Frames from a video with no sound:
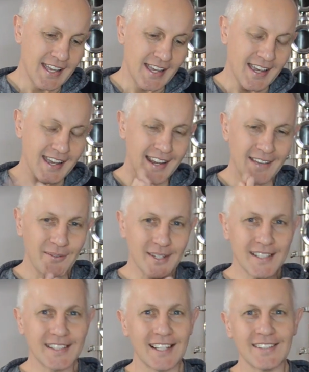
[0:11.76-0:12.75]
and I
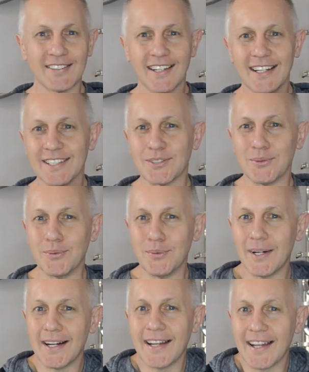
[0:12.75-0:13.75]
want to tell you guys
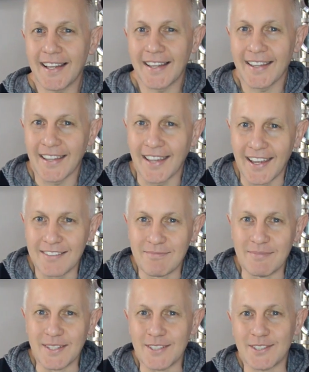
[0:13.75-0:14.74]
why I have
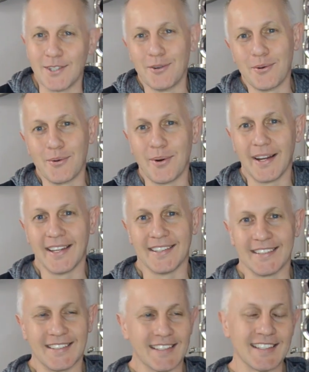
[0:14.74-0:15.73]
been so quiet
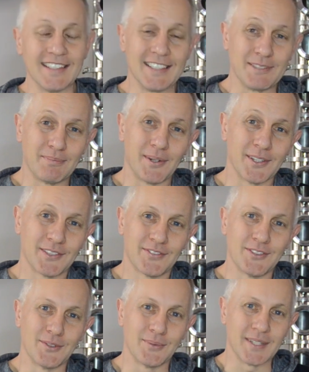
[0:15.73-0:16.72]
these past
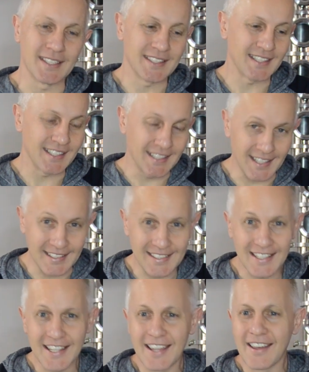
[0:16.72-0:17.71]
few weeks. Yes,
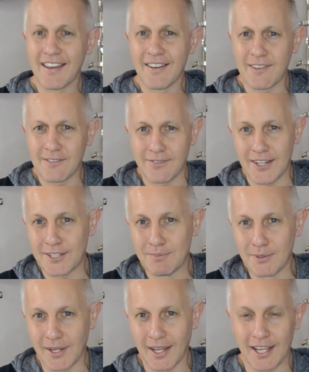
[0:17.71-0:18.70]

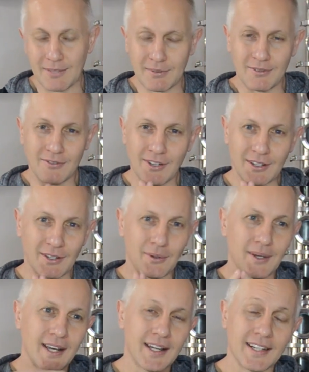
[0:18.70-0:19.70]
Facebook has been very
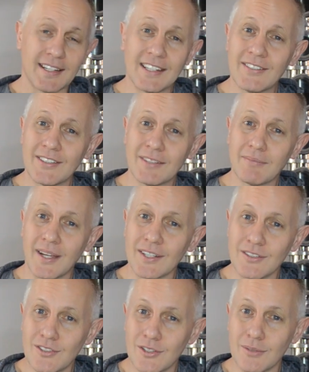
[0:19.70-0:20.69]
quiet, and even my
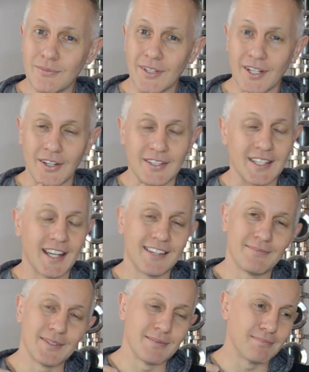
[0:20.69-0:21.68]
YouTube videos,
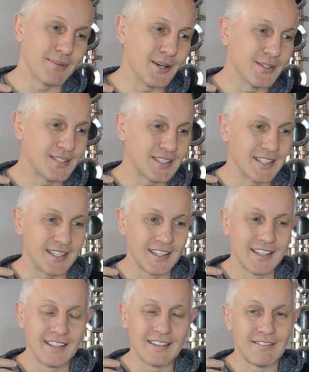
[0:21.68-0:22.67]
I've been posted
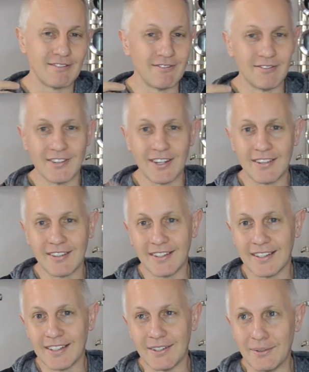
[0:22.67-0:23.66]

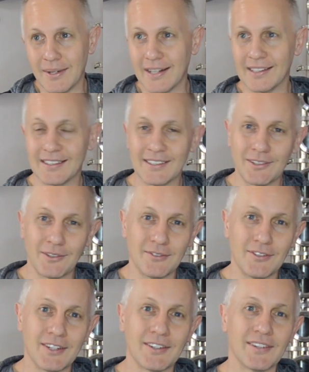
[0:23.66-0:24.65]
very rarely, or
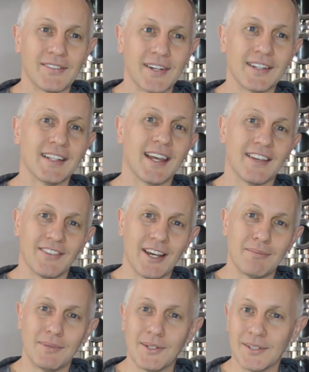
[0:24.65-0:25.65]
very rarely have
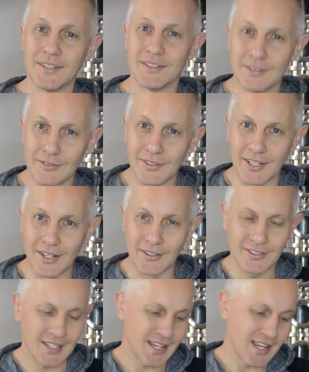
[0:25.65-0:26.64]
uploaded new videos.